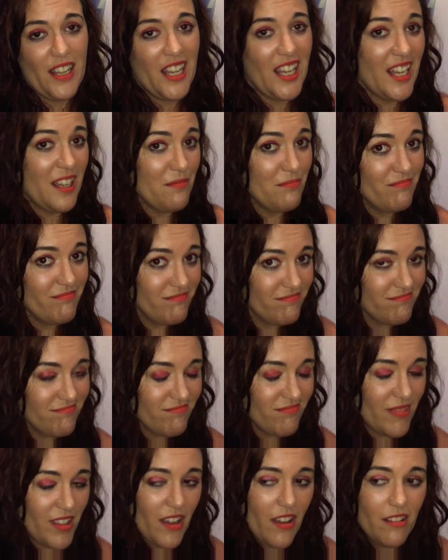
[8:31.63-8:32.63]
I
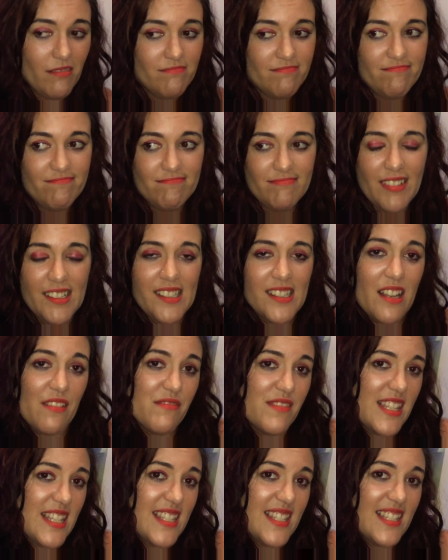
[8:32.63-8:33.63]

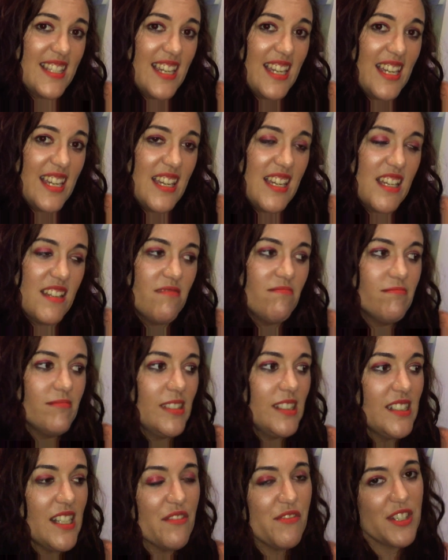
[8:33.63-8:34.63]
love Disney,
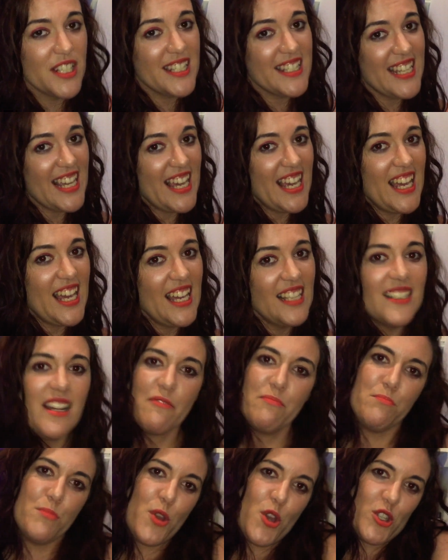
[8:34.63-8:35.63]
love to sing,
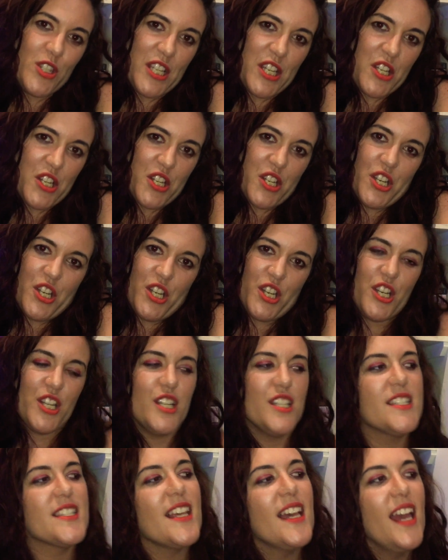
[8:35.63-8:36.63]
love
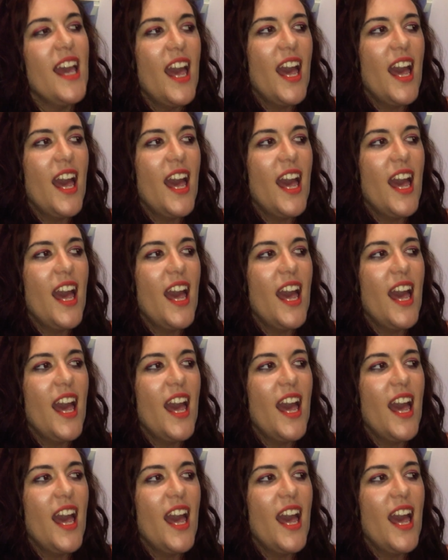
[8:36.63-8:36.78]
musicals,